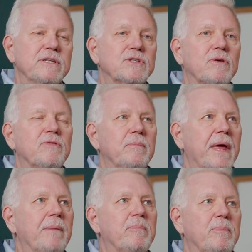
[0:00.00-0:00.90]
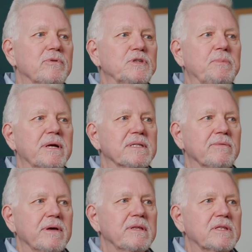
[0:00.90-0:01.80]
And so from that perspective,
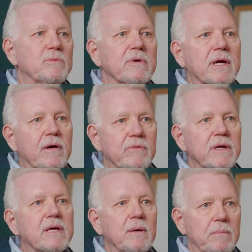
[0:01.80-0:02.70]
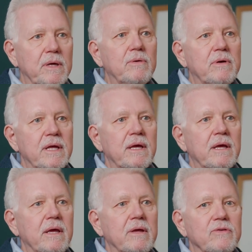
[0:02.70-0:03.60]
I think the recovering
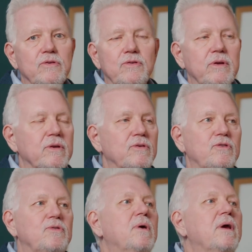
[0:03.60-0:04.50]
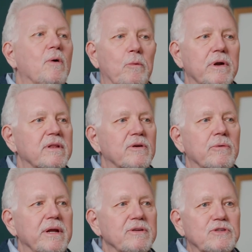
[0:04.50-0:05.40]
community is one of the
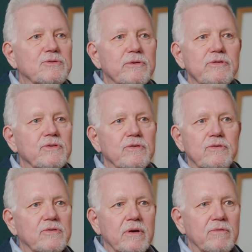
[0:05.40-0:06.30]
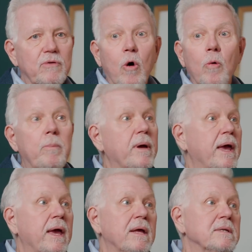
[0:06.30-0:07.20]
greatest sources of hope
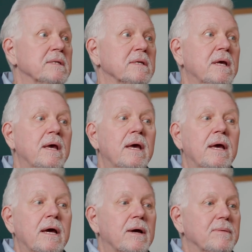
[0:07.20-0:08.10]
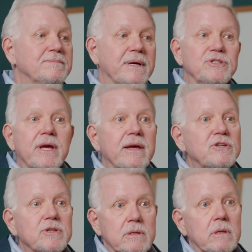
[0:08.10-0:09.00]
and
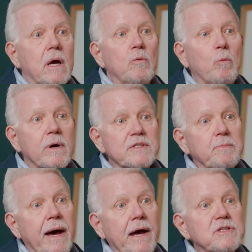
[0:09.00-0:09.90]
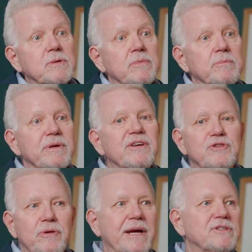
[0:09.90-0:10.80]
education on what's possible, because
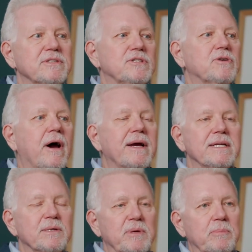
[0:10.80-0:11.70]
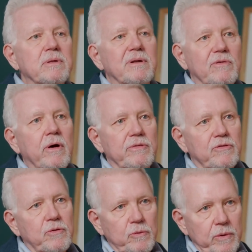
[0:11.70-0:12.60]
you're actually talking to people that have gone
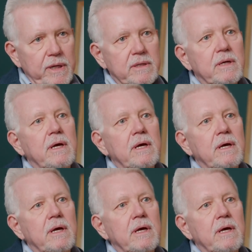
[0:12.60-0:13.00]
through it.